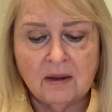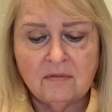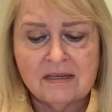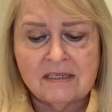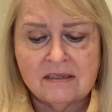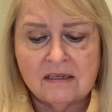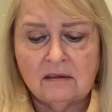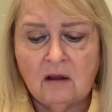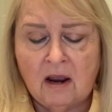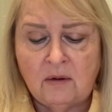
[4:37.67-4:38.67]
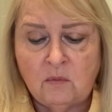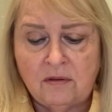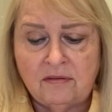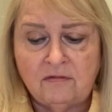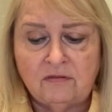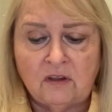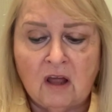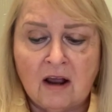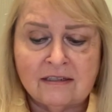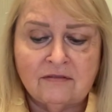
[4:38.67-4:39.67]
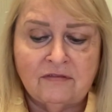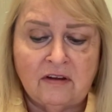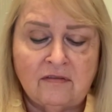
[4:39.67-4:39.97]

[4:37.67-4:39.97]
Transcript: This is in line with the philosophy